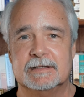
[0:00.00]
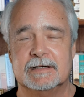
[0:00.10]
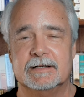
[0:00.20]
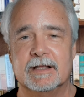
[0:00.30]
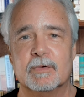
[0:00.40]

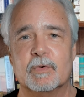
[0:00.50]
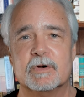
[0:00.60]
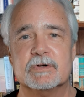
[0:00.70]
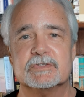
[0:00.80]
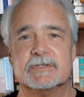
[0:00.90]
In other
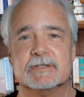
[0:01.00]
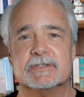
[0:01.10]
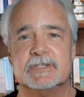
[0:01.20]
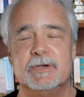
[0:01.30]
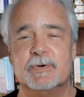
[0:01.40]
words,
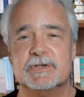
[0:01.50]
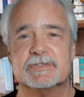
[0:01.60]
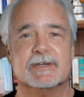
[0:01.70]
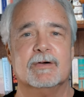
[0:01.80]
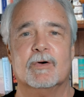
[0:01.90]
she
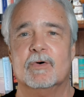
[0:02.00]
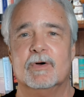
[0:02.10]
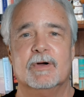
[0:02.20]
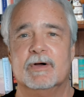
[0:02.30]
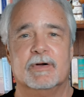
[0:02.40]
was,
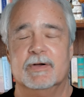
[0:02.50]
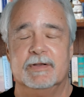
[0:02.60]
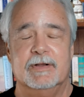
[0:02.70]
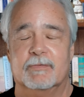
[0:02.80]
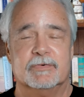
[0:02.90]

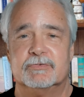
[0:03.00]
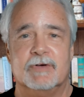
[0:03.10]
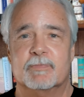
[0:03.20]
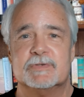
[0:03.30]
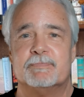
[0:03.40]
you know,
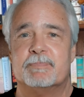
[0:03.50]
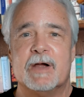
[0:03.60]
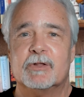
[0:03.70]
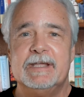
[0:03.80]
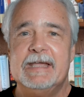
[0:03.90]
Trump was
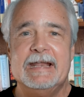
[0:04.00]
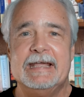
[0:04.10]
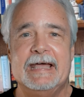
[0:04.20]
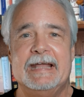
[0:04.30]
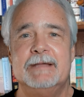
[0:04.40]
barely
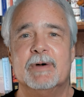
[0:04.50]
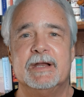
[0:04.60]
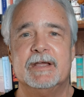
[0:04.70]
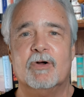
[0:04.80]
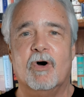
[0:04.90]
getting any
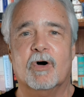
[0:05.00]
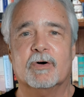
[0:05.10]
money at all.